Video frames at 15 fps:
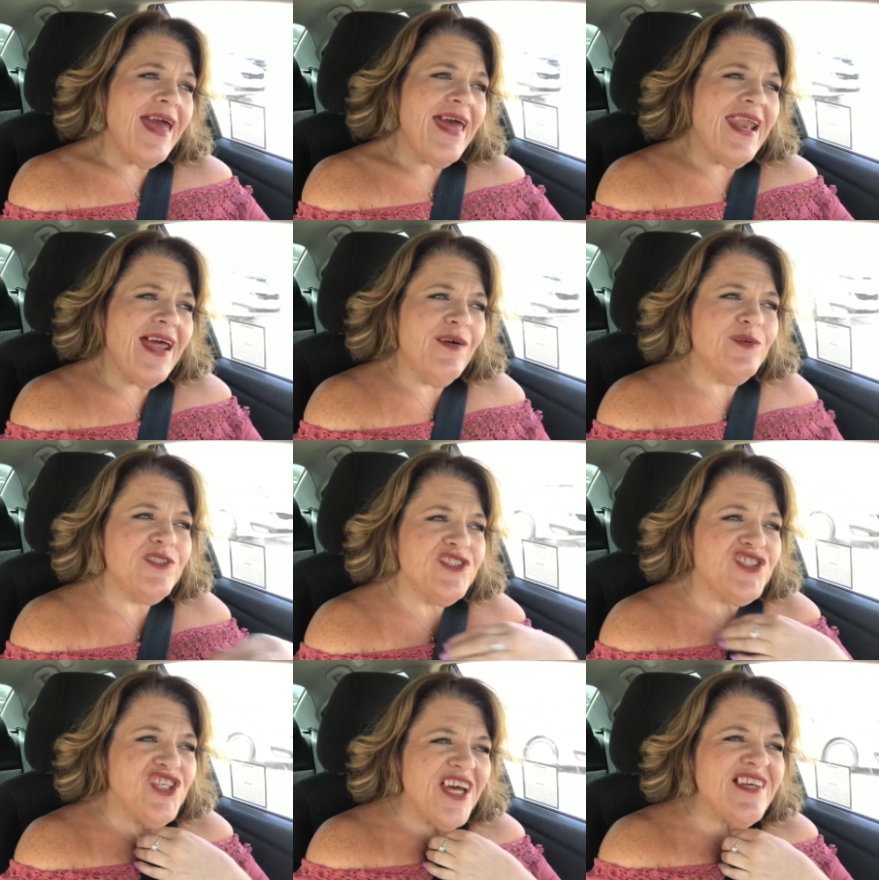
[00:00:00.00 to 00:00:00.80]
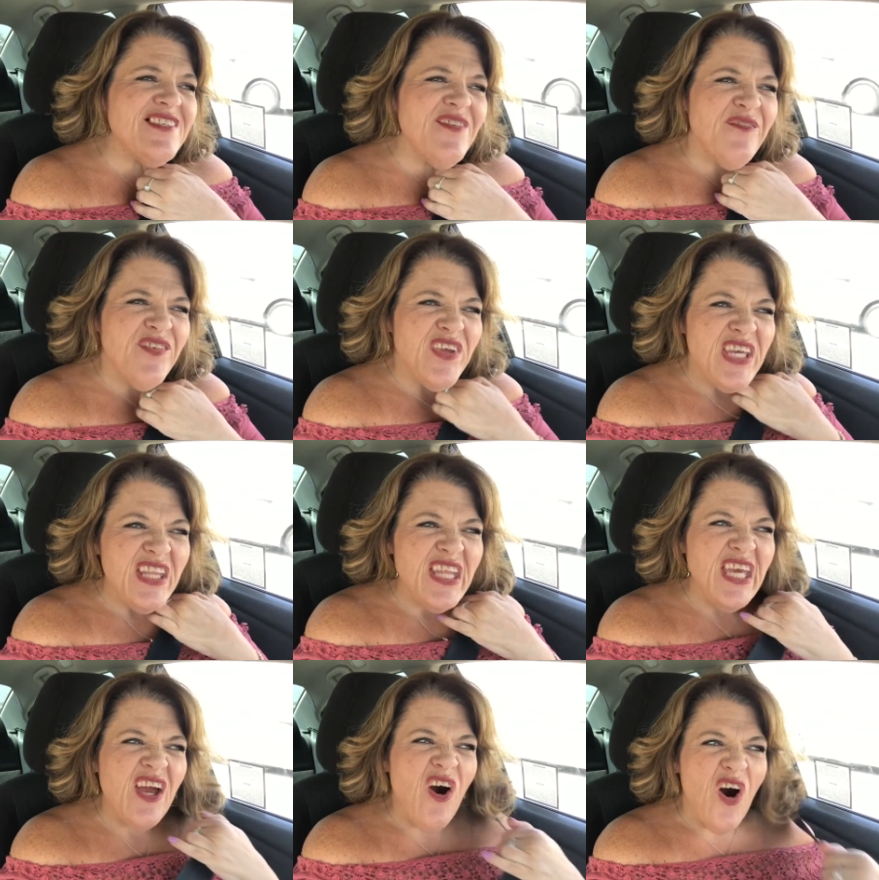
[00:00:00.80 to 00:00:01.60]
and I was just
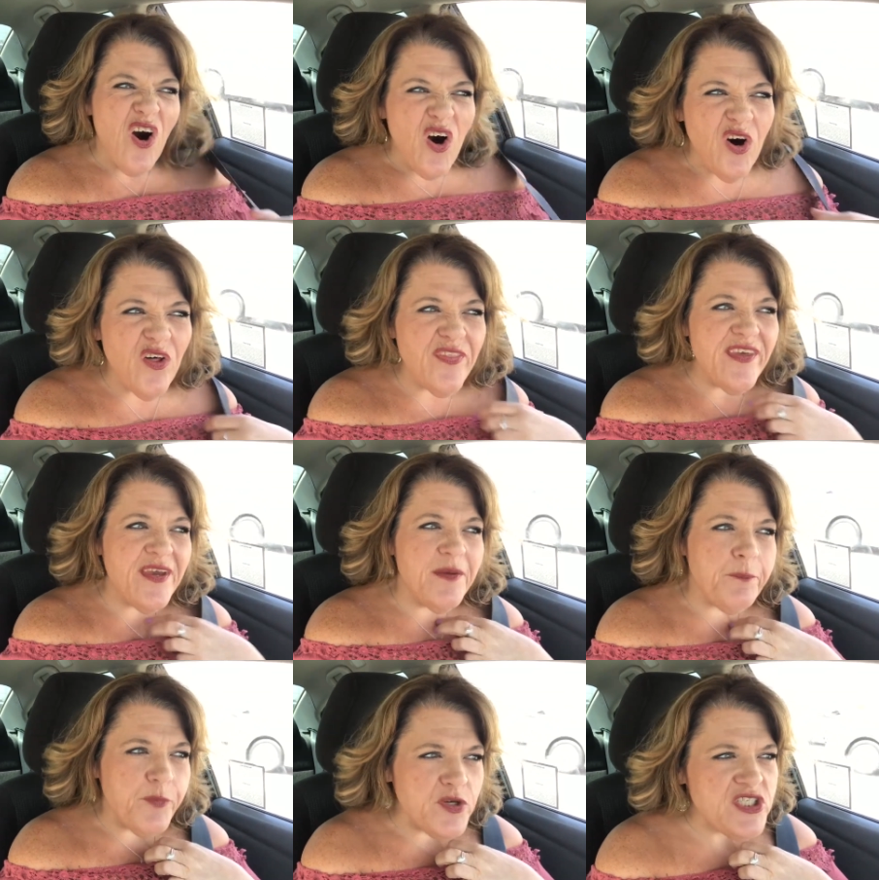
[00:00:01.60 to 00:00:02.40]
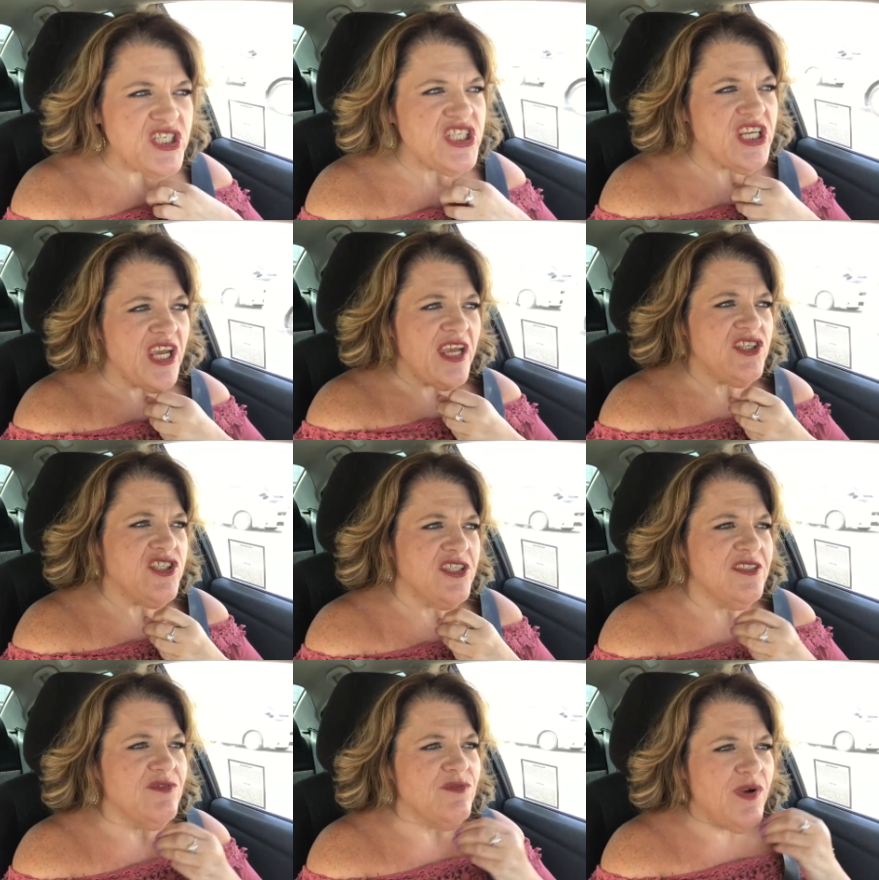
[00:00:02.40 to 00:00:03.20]
feeling all the
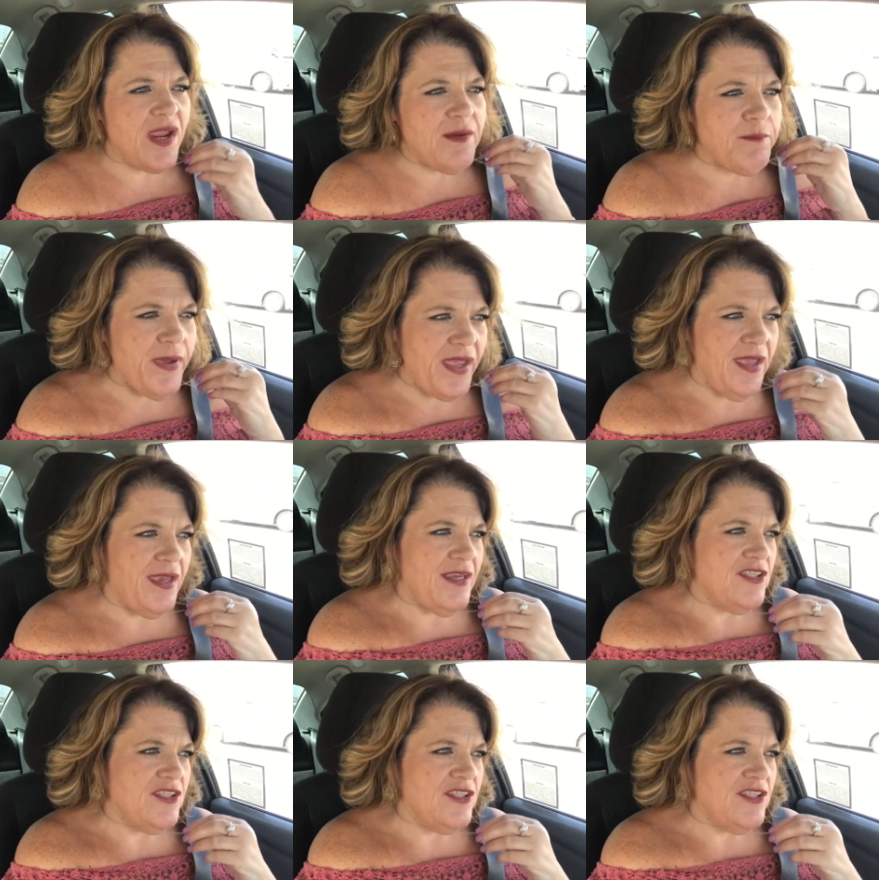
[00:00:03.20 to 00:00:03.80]
appreciation rampage.